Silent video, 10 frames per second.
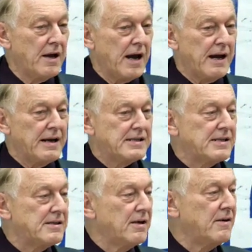and
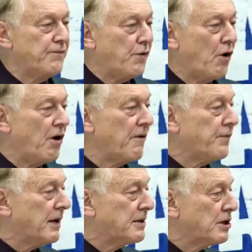it's four
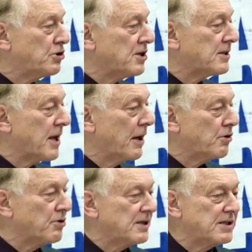fictitious
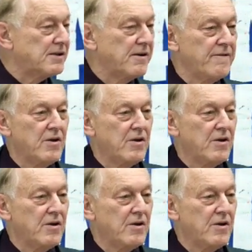countries